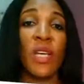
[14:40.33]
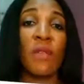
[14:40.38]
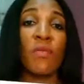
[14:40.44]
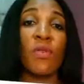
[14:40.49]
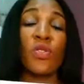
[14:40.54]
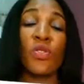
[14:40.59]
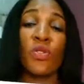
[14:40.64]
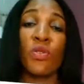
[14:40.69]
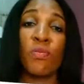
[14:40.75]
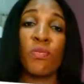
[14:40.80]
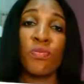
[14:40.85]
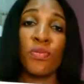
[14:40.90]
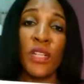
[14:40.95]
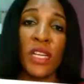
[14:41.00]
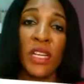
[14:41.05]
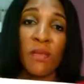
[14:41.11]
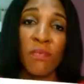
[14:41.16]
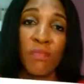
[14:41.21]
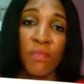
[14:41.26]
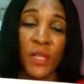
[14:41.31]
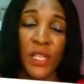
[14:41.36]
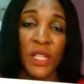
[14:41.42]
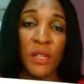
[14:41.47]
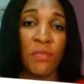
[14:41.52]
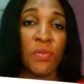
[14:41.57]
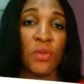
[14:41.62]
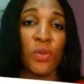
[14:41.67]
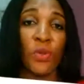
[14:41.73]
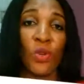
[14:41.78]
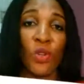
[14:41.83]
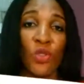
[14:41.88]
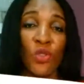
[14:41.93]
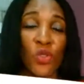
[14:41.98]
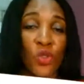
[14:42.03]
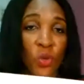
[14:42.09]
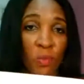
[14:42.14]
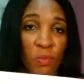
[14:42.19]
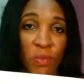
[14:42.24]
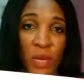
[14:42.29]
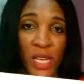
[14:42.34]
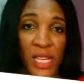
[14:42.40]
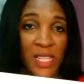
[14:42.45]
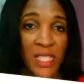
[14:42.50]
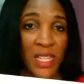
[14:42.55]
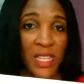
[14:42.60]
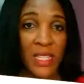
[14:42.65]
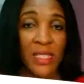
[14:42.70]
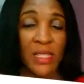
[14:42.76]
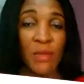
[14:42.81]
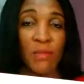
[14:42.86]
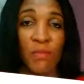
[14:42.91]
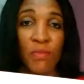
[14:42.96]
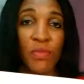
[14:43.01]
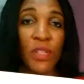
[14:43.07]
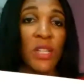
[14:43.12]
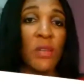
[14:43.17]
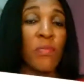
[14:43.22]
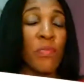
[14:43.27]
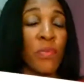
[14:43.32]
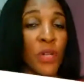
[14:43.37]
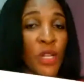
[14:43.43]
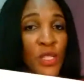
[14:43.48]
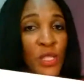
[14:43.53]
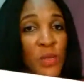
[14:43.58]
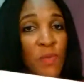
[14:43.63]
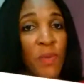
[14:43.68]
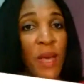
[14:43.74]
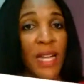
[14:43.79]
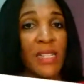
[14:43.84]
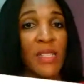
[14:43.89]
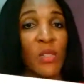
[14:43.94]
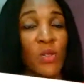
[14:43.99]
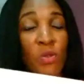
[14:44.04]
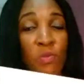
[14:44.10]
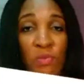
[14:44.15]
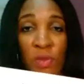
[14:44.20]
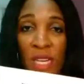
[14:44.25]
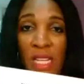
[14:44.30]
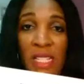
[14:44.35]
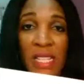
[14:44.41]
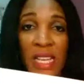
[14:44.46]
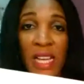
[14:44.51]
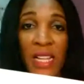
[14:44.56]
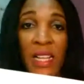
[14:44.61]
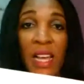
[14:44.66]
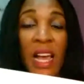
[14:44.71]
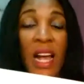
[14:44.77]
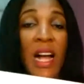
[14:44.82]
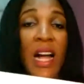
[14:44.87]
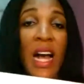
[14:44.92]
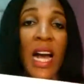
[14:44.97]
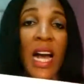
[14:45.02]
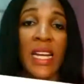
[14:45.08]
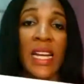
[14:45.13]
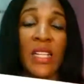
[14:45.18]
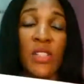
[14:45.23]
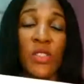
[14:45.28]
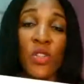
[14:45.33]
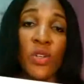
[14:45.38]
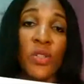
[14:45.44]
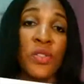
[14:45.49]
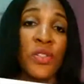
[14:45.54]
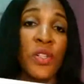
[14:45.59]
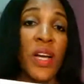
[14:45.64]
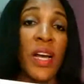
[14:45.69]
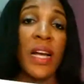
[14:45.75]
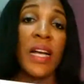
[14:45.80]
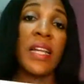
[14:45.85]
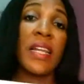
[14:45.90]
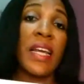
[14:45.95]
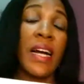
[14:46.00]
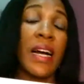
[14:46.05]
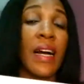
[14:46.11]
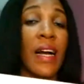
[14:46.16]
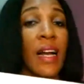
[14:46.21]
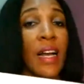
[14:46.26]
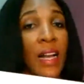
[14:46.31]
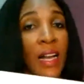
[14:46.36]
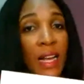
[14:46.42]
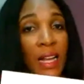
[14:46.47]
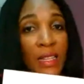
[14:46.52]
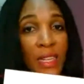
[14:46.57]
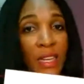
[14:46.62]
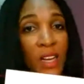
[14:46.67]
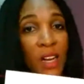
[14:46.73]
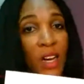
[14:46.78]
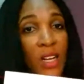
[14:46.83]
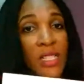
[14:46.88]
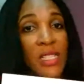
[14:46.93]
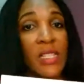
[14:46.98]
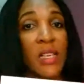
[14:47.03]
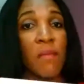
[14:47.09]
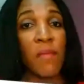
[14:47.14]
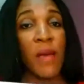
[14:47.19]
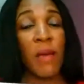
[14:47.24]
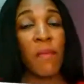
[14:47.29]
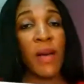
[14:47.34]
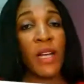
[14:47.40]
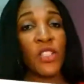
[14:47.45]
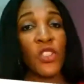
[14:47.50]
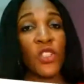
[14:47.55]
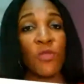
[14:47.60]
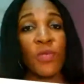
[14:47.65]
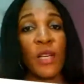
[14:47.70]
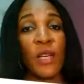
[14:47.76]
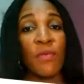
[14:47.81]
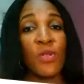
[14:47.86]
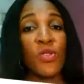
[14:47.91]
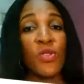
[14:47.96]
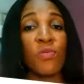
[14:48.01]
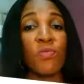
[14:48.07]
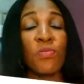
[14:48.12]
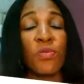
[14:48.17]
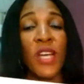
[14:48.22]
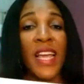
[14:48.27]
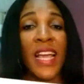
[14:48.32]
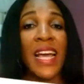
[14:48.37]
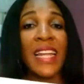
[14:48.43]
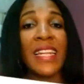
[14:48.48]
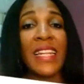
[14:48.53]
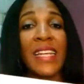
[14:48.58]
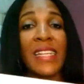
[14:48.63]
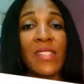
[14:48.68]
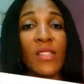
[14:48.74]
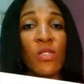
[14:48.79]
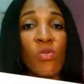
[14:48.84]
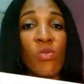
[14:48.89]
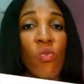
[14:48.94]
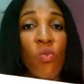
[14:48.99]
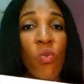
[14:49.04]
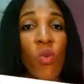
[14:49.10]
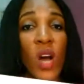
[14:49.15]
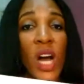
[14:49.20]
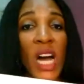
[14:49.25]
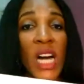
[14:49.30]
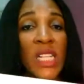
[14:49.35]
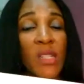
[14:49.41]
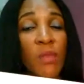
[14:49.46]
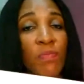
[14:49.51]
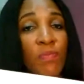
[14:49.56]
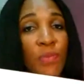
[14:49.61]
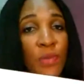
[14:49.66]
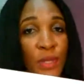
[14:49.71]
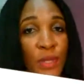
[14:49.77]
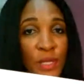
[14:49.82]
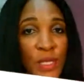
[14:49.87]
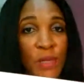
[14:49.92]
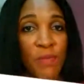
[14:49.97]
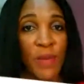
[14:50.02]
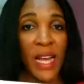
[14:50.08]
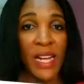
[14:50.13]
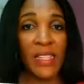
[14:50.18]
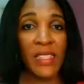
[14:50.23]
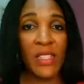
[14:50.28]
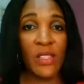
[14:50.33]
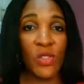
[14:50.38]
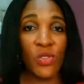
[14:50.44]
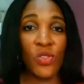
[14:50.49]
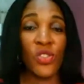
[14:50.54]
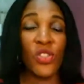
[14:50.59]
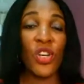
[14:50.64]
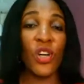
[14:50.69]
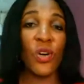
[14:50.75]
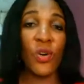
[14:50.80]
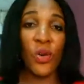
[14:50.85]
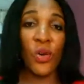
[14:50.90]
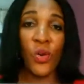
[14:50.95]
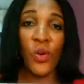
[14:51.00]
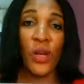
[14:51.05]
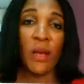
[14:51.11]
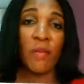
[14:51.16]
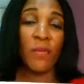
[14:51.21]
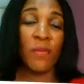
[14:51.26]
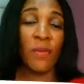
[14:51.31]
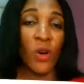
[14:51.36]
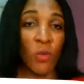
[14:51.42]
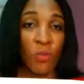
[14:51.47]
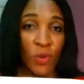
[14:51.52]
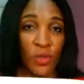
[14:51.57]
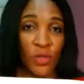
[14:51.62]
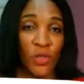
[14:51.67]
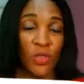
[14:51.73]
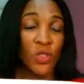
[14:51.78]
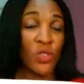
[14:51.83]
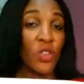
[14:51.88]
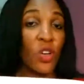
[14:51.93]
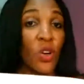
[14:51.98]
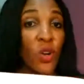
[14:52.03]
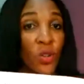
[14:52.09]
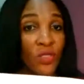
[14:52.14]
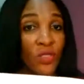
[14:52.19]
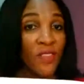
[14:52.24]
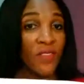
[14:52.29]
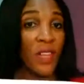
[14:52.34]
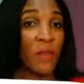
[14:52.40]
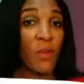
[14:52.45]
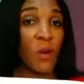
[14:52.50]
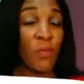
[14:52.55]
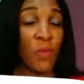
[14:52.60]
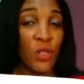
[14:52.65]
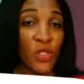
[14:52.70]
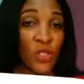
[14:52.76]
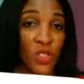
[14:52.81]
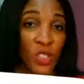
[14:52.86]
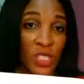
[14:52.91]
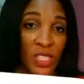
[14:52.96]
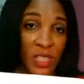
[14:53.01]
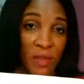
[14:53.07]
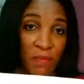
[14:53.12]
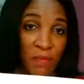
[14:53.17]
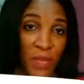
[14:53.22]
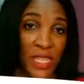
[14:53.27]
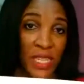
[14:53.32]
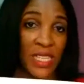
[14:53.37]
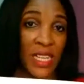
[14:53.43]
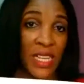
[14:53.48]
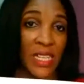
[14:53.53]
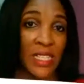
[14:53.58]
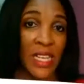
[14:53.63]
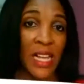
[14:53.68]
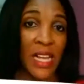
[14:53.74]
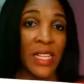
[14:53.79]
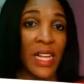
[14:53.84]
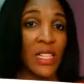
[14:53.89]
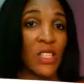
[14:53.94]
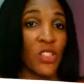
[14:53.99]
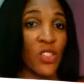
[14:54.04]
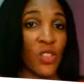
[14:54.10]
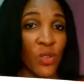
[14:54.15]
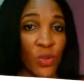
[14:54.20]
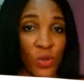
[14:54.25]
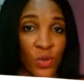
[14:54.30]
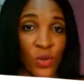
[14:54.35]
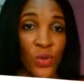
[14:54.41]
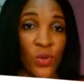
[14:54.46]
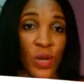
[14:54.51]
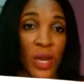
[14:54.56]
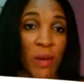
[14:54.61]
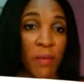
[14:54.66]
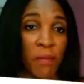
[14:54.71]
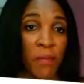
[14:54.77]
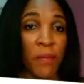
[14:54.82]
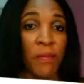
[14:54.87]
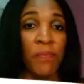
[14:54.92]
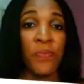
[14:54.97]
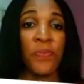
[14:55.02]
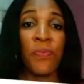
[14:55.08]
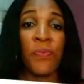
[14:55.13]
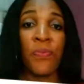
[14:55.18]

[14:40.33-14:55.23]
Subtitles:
should be able to bring people to meetings, bring prospects to meetings. And I told you earlier, the core team member should be able to bring at least 1 prospect to your Oriflame opportunity meetings, and that's your OM.